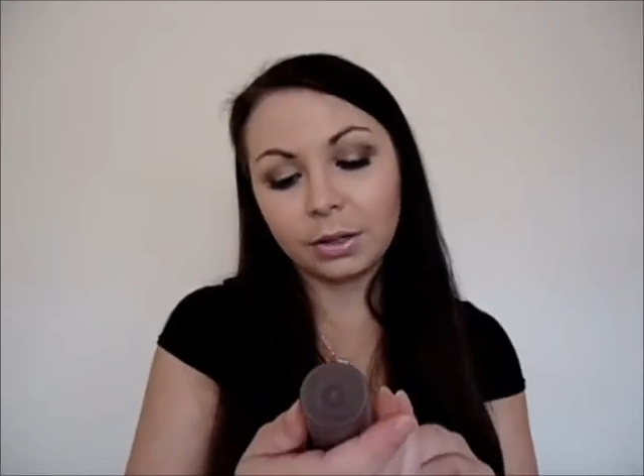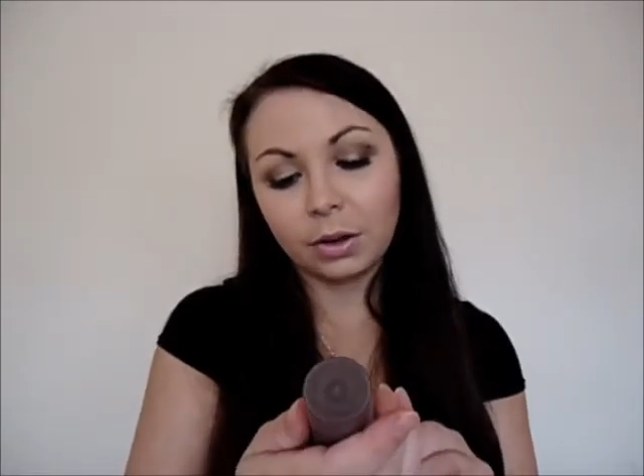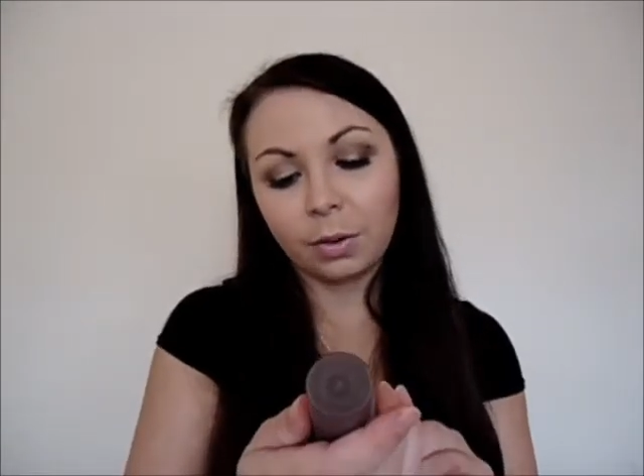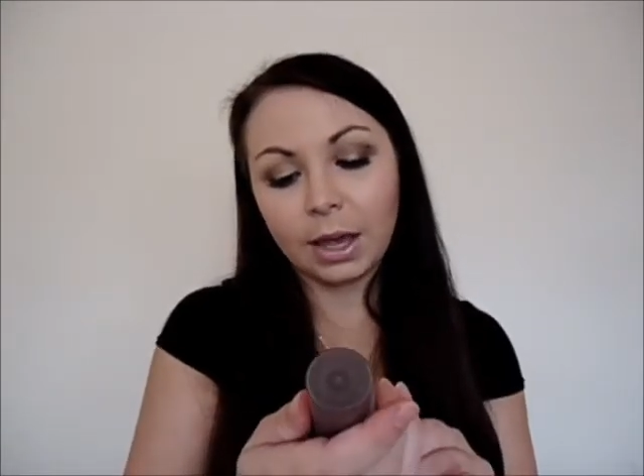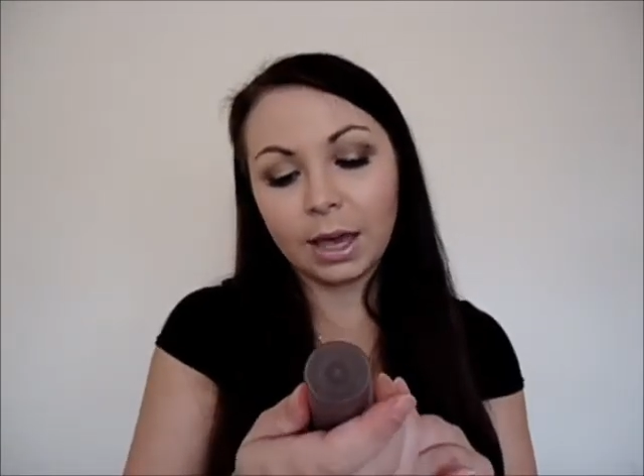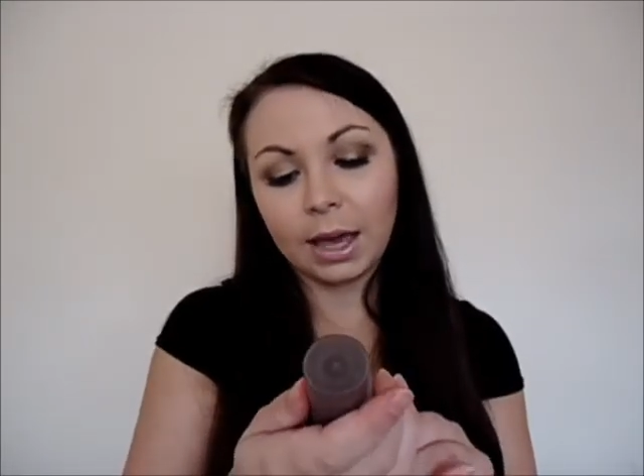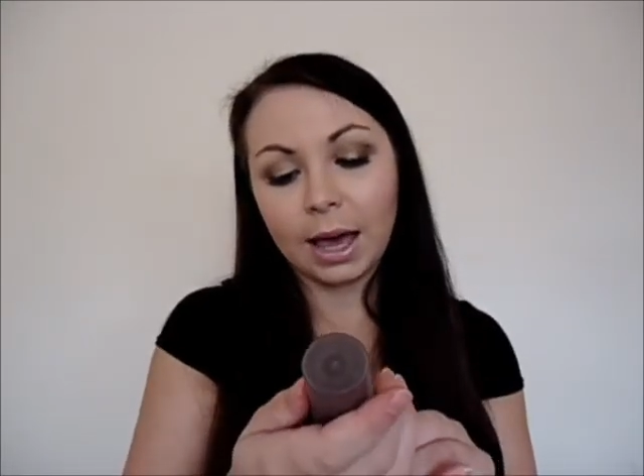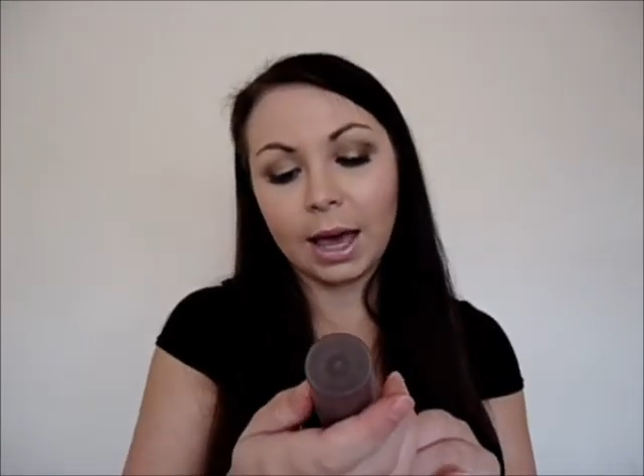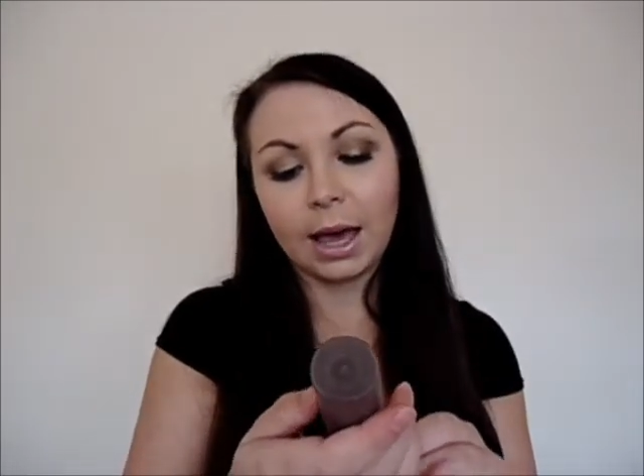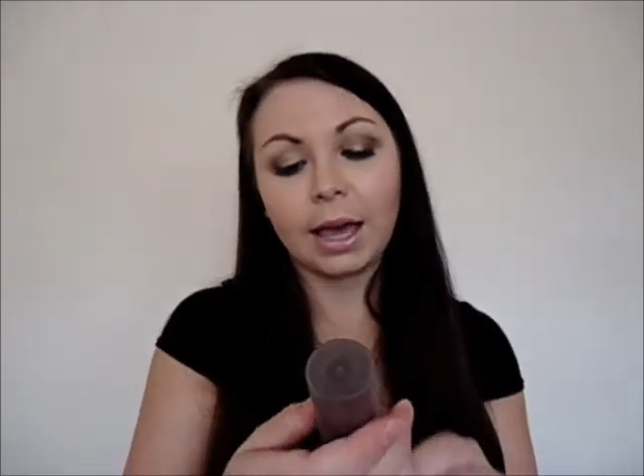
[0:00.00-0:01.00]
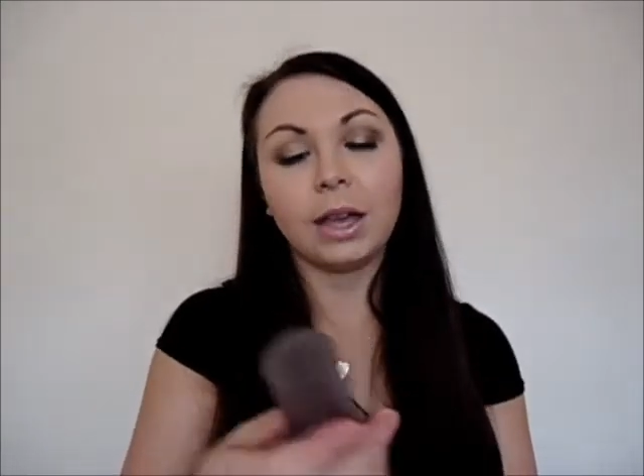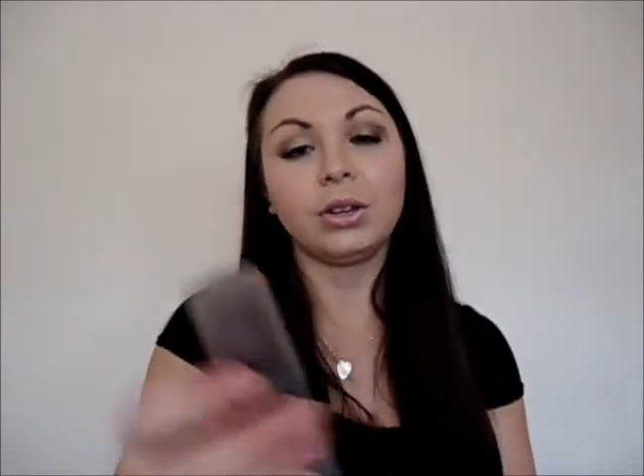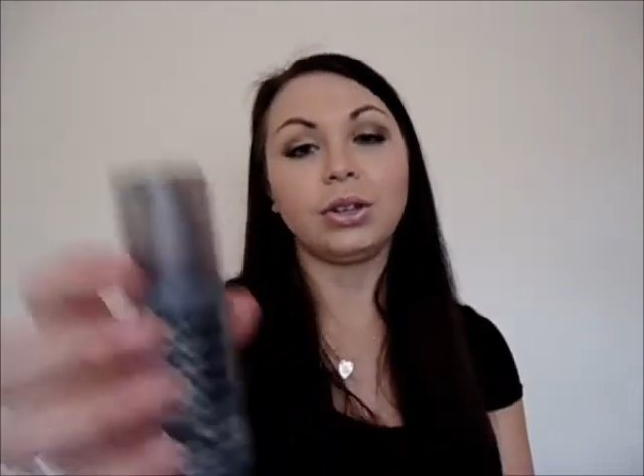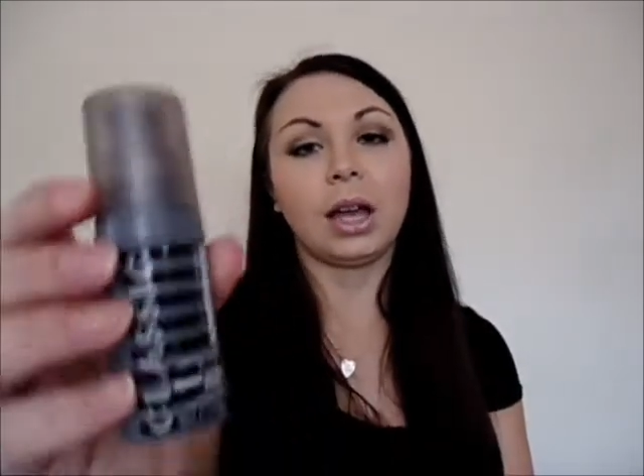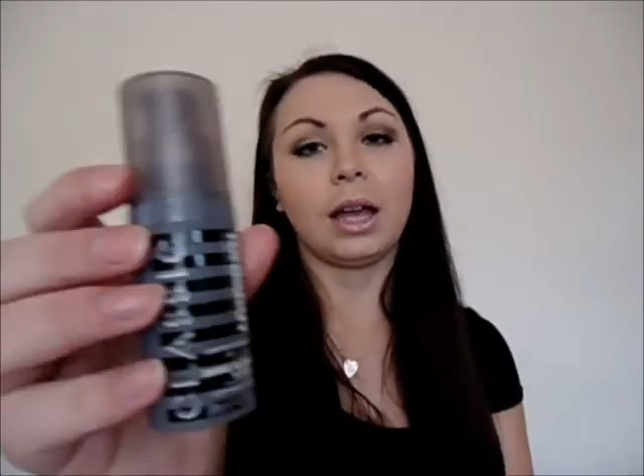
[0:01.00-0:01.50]
Toni & Guy
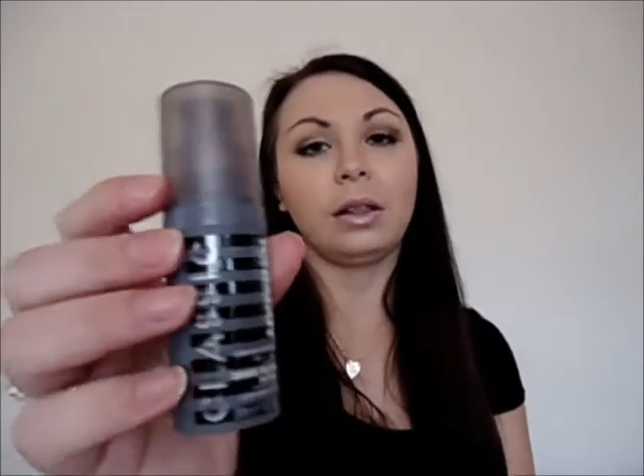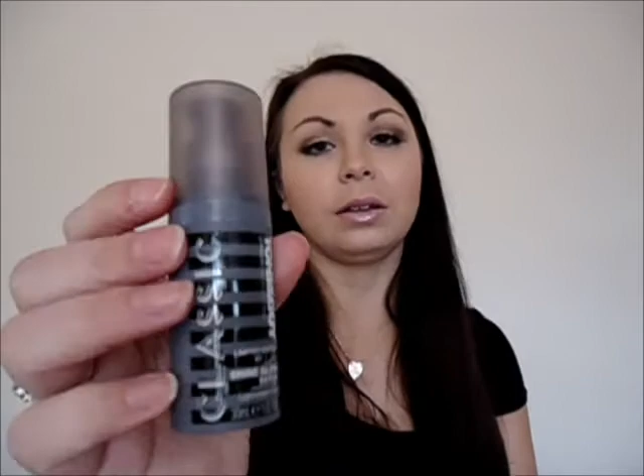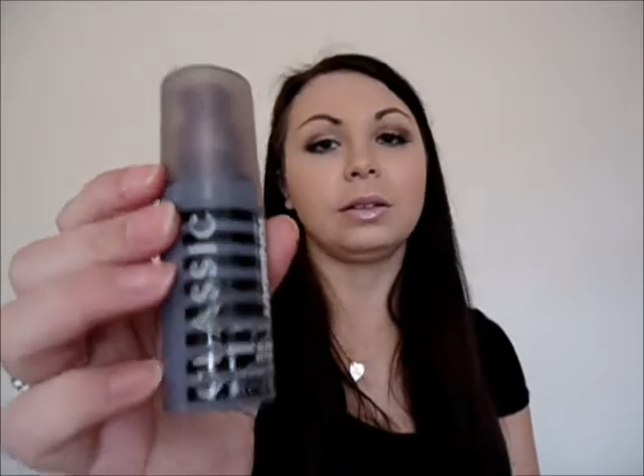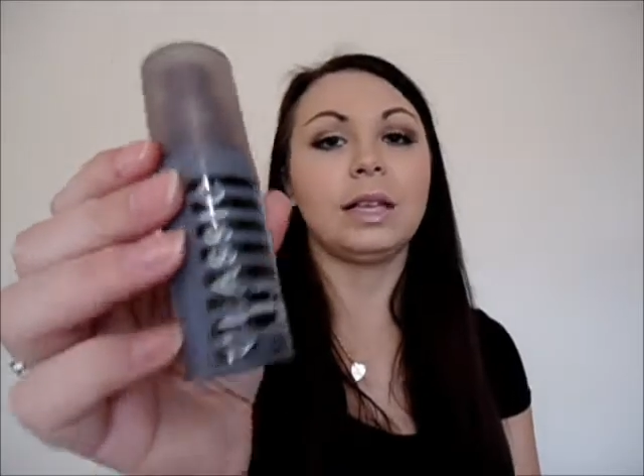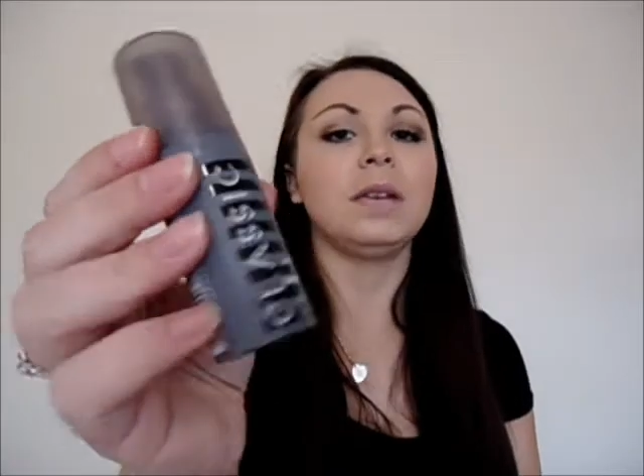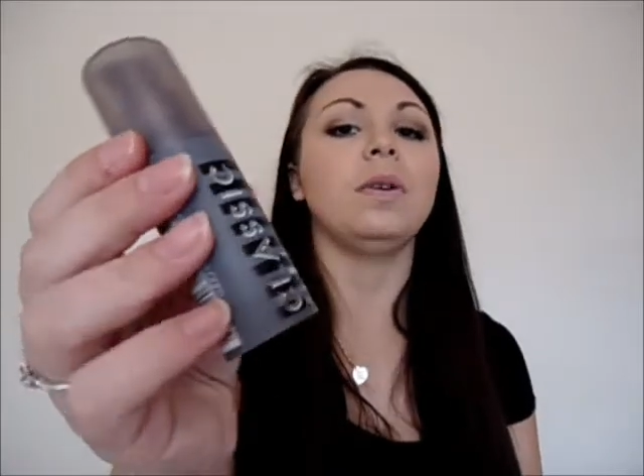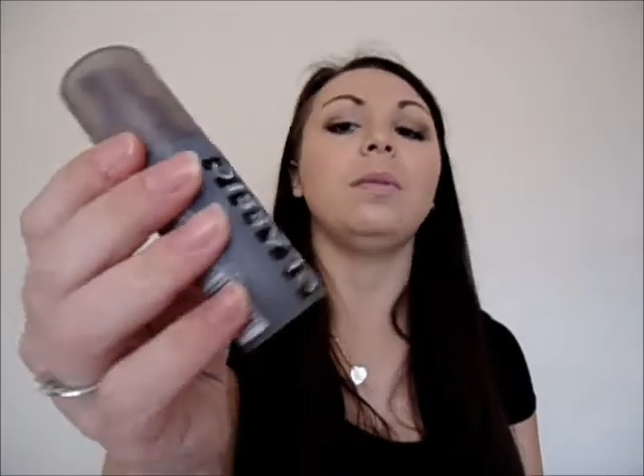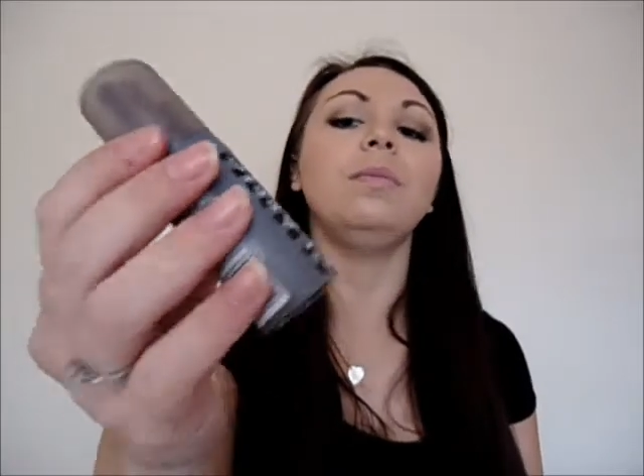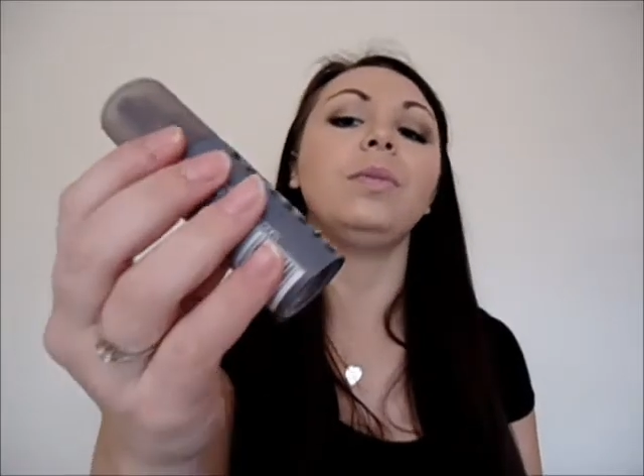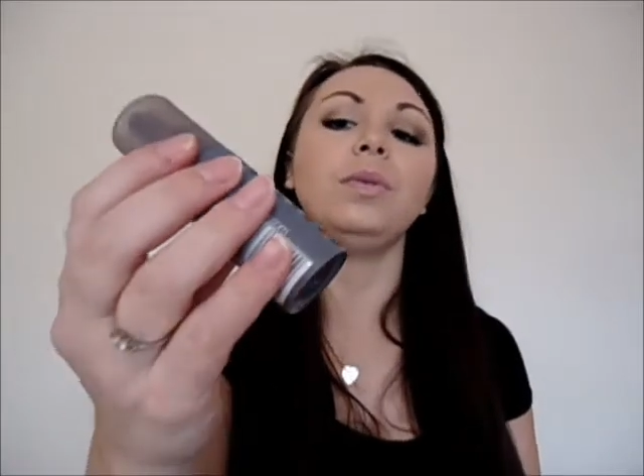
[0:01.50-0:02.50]
Shine Gloss Serum